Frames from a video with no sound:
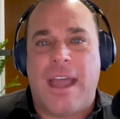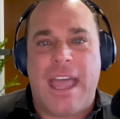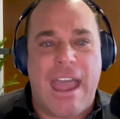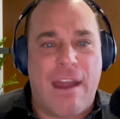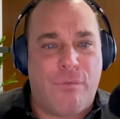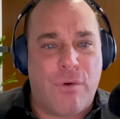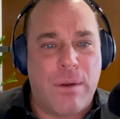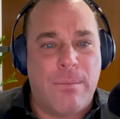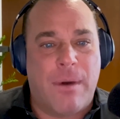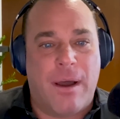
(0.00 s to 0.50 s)

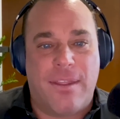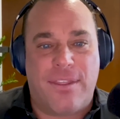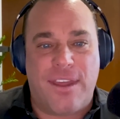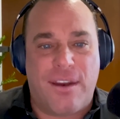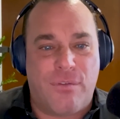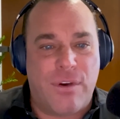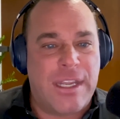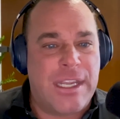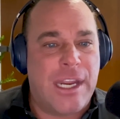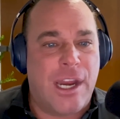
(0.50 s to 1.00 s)
every month,
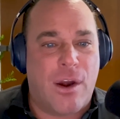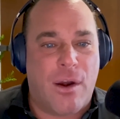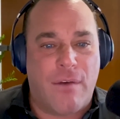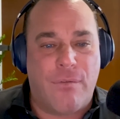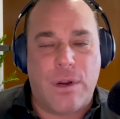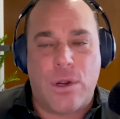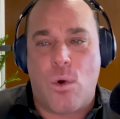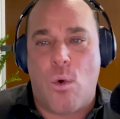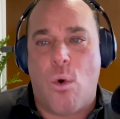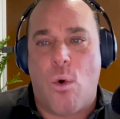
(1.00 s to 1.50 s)
every year,
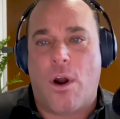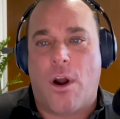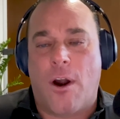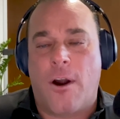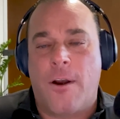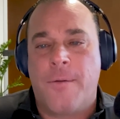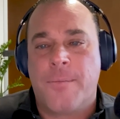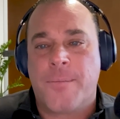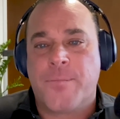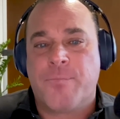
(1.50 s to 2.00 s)
every
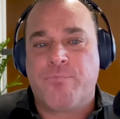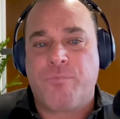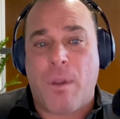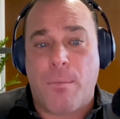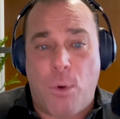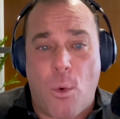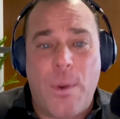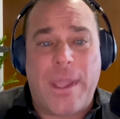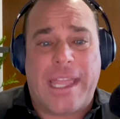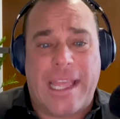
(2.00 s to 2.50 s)
quarter,
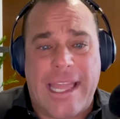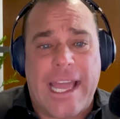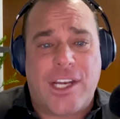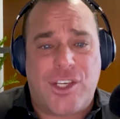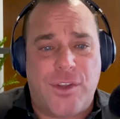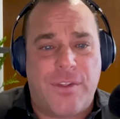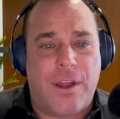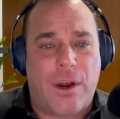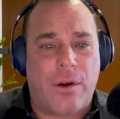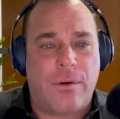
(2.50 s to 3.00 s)
but we can
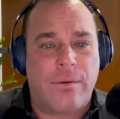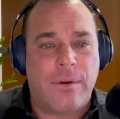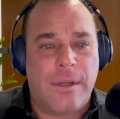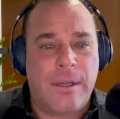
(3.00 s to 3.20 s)
get you there.